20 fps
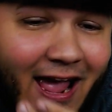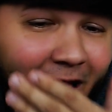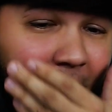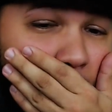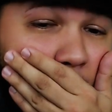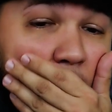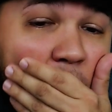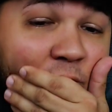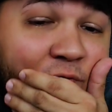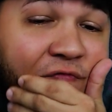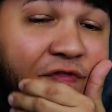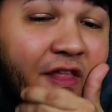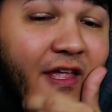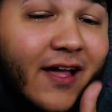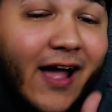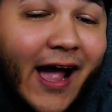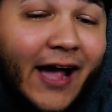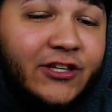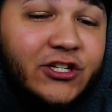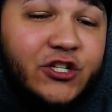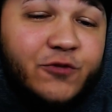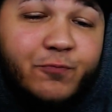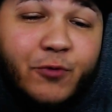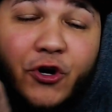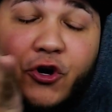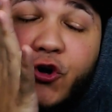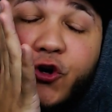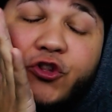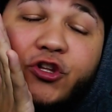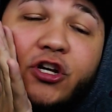that I just
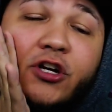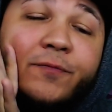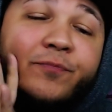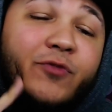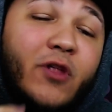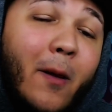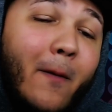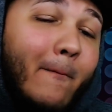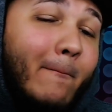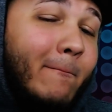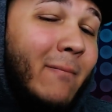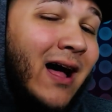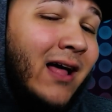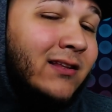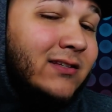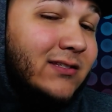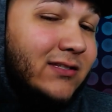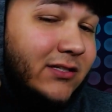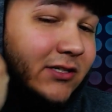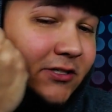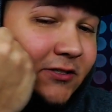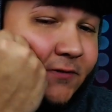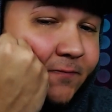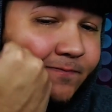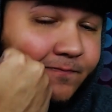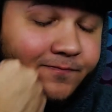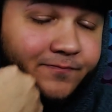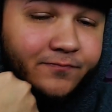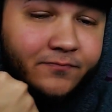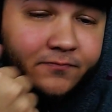build monster